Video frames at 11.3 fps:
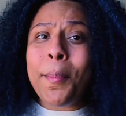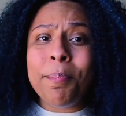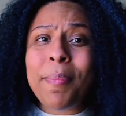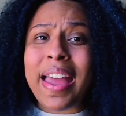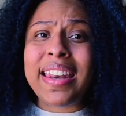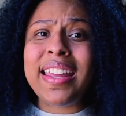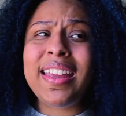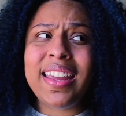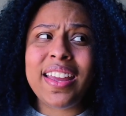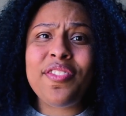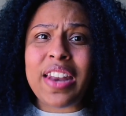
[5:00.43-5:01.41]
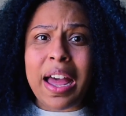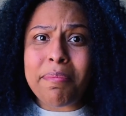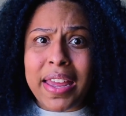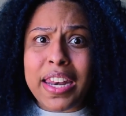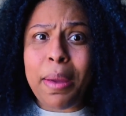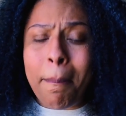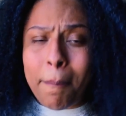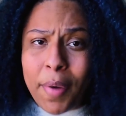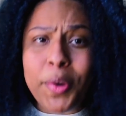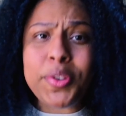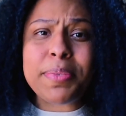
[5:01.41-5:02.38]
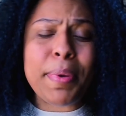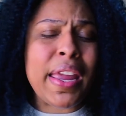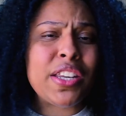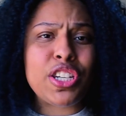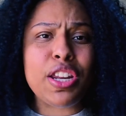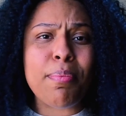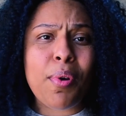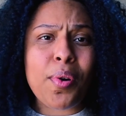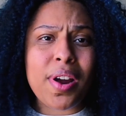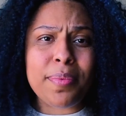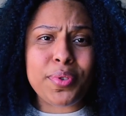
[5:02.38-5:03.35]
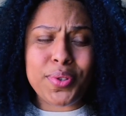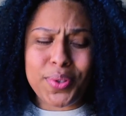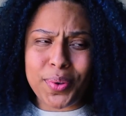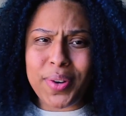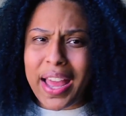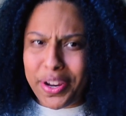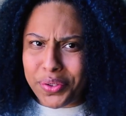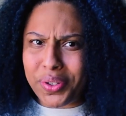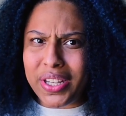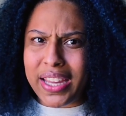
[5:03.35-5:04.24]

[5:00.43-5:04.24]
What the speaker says: Many, if not many, most PhD programs don't actually